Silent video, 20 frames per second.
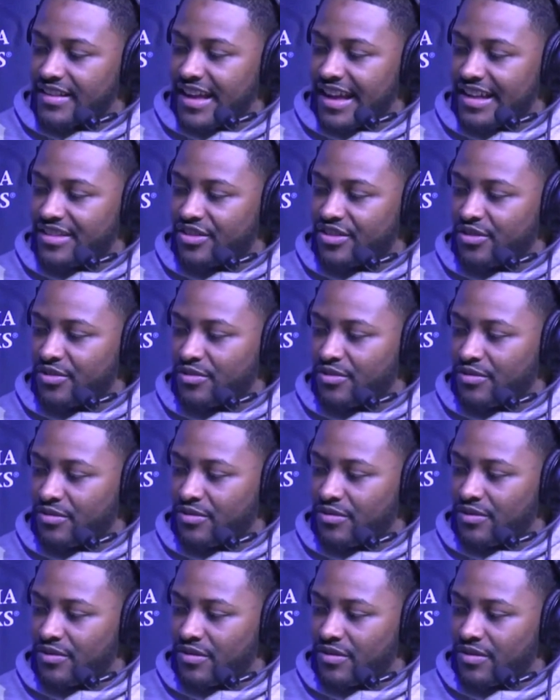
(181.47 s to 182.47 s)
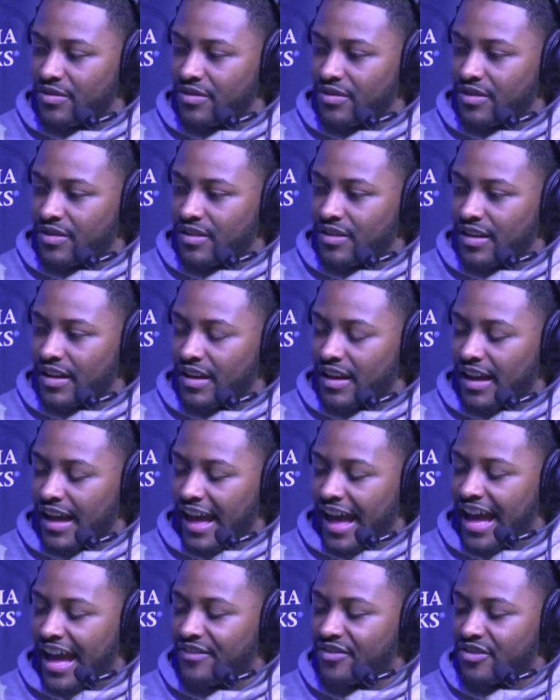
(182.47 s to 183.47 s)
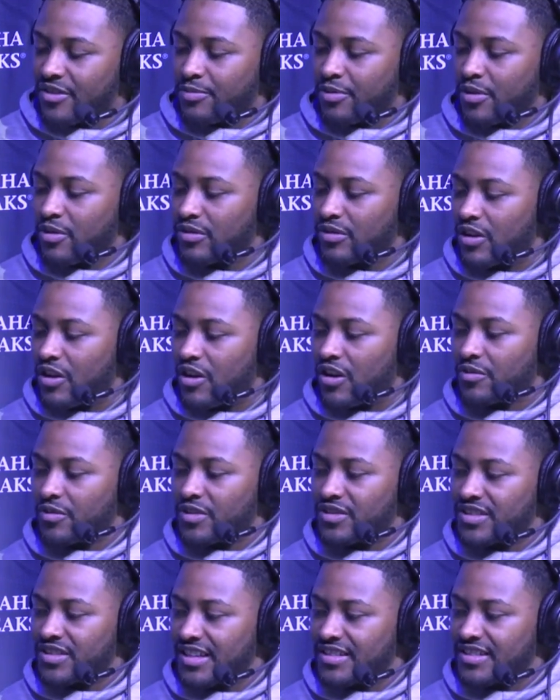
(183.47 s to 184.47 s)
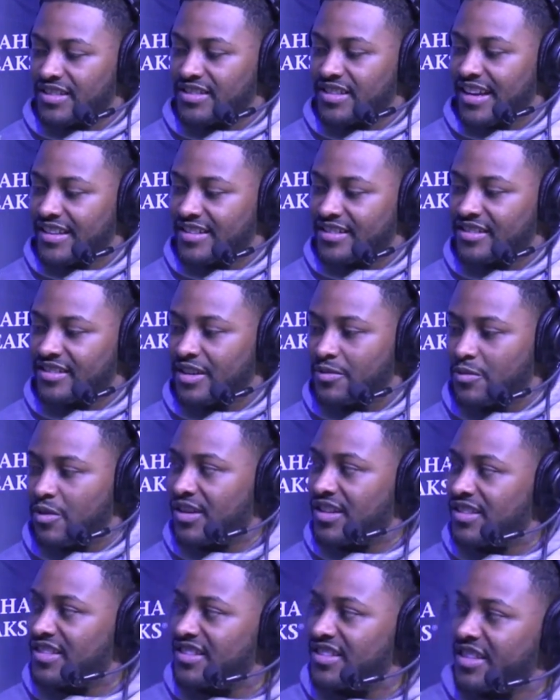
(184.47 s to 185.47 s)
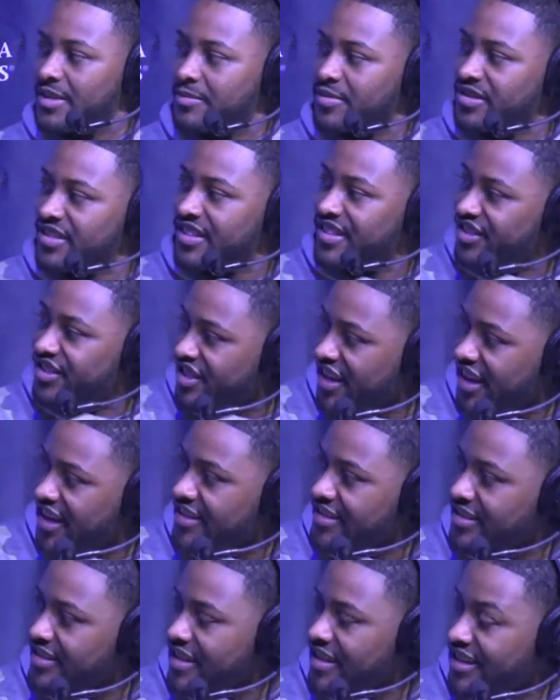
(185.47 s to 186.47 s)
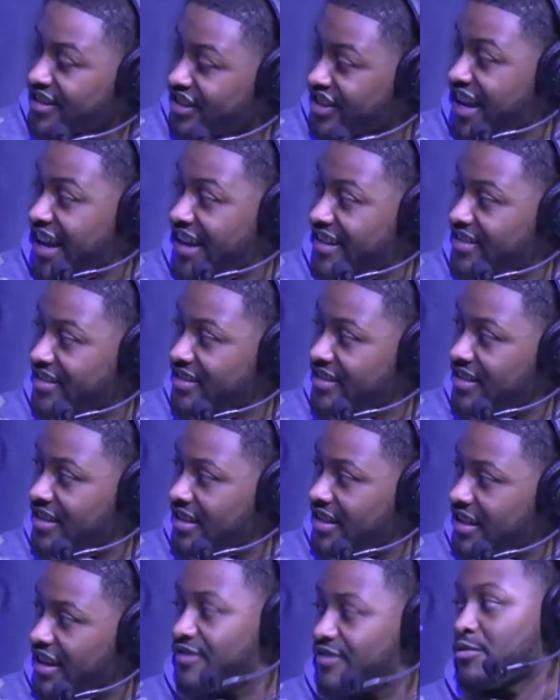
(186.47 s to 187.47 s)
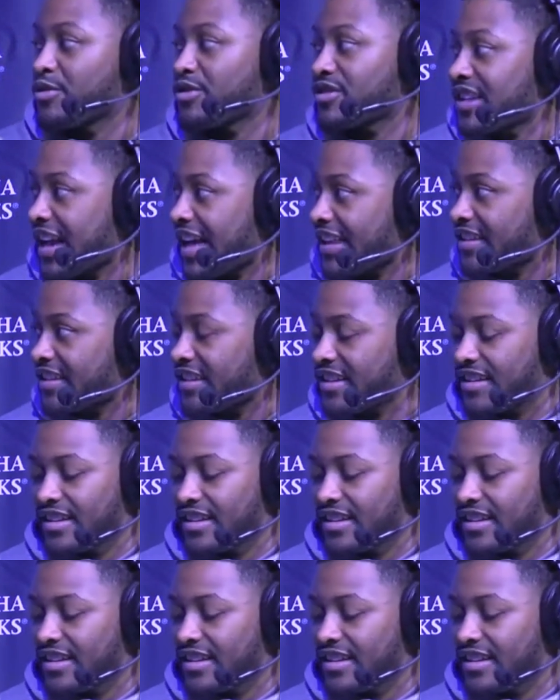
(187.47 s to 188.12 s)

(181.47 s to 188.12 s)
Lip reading: that you have to prolong resuscitating someone is a 10% chance of mortality.